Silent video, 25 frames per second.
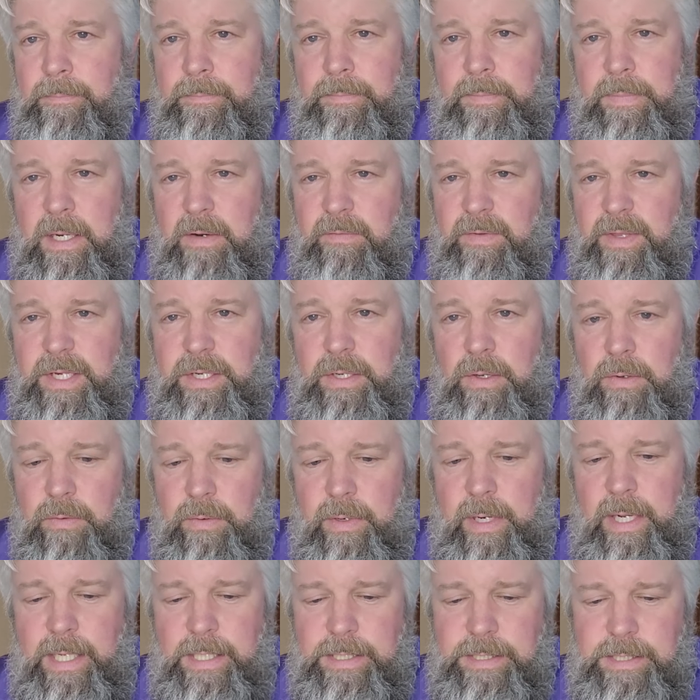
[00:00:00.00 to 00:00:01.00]
Get everything
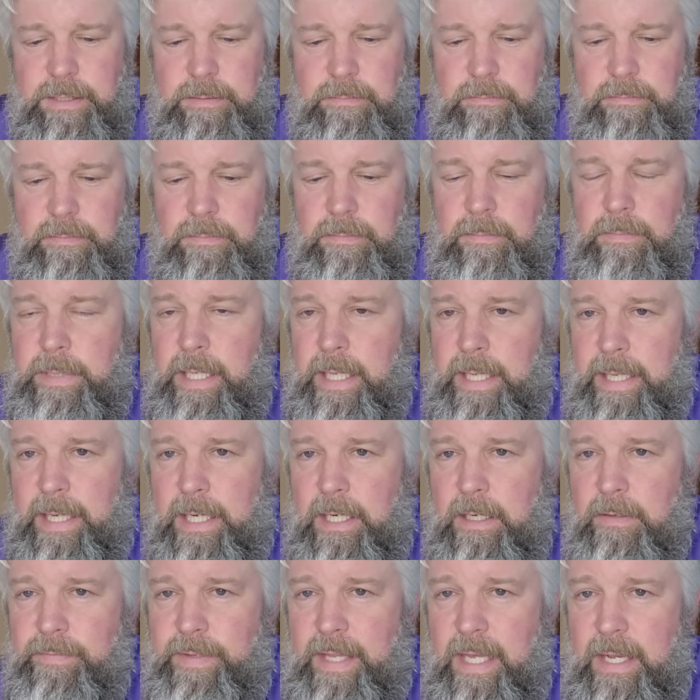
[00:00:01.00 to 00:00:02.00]
notarized and taken
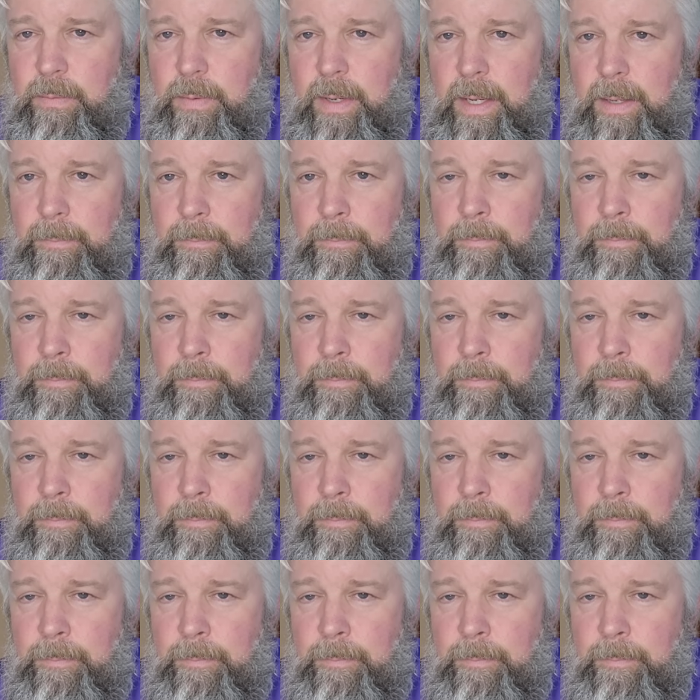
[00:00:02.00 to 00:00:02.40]
care of that way.